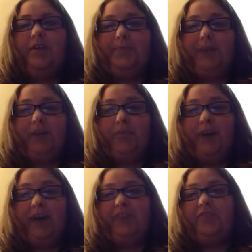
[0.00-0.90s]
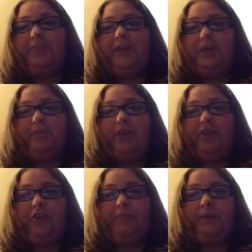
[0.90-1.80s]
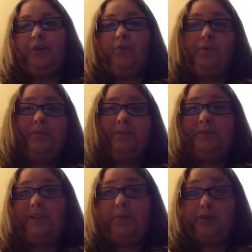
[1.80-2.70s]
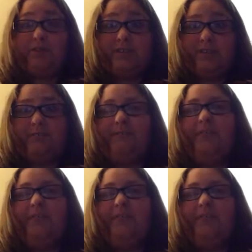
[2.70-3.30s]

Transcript: being a wife, being a mother, being a woman, being a person.